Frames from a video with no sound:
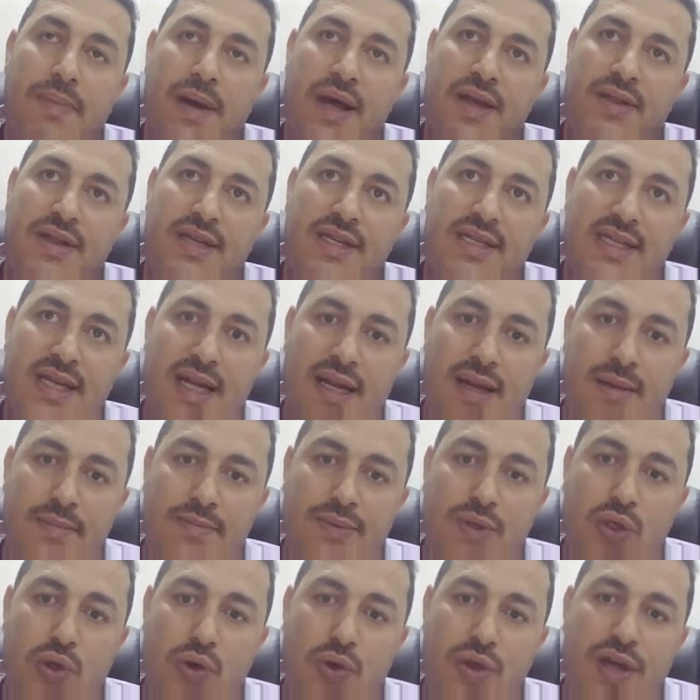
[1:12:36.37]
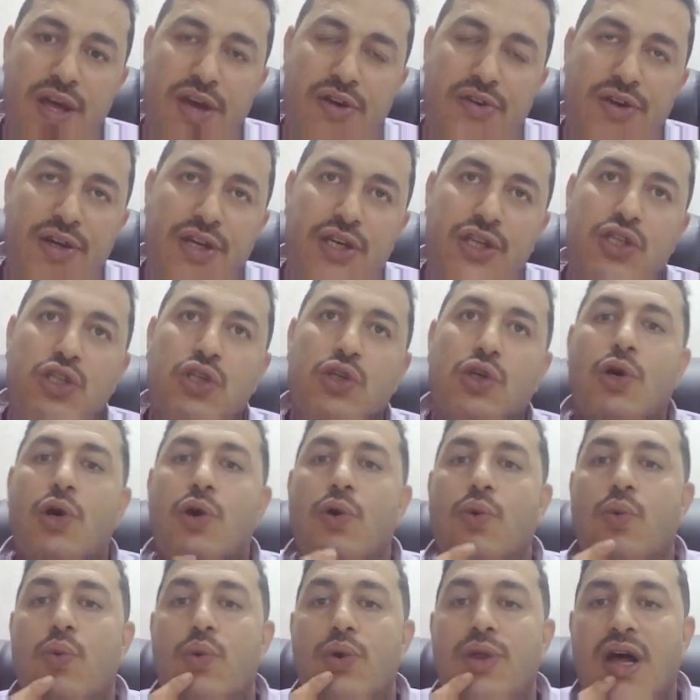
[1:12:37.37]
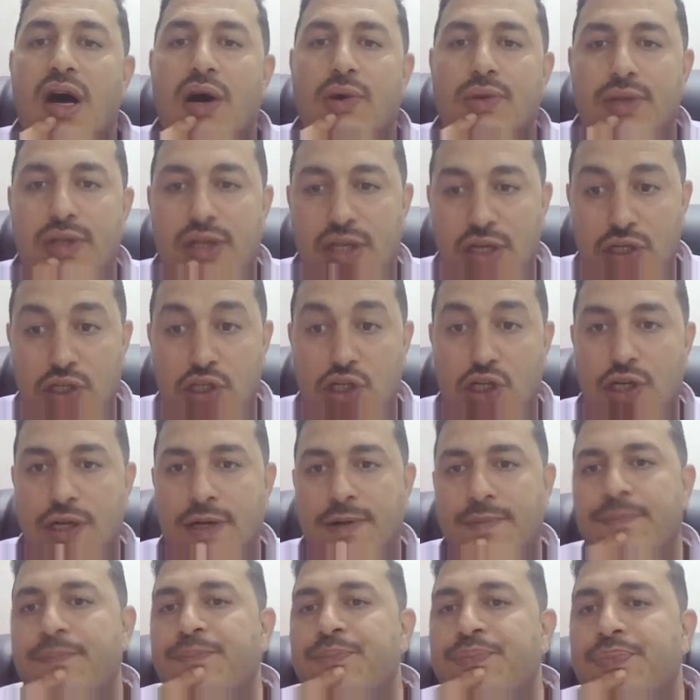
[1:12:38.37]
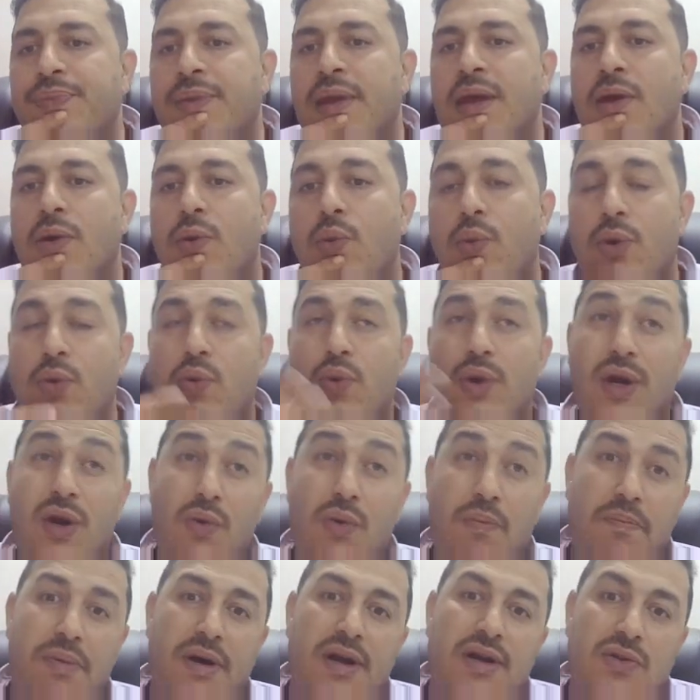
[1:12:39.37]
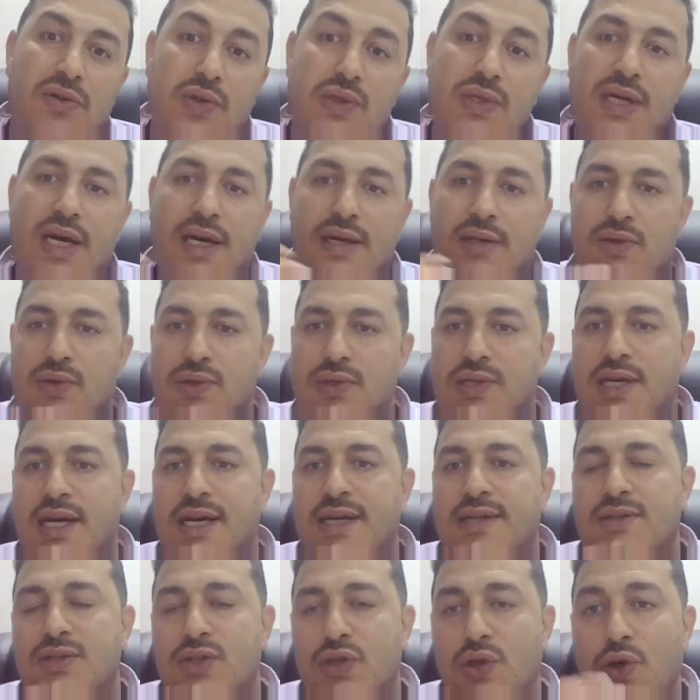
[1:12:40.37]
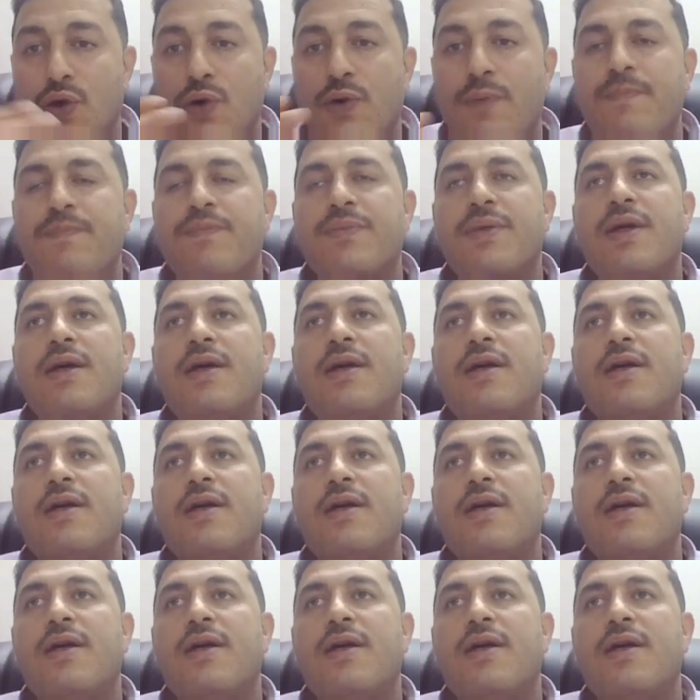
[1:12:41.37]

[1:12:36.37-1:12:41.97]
limb and distal limb, so they reach without tension when we compare to side. So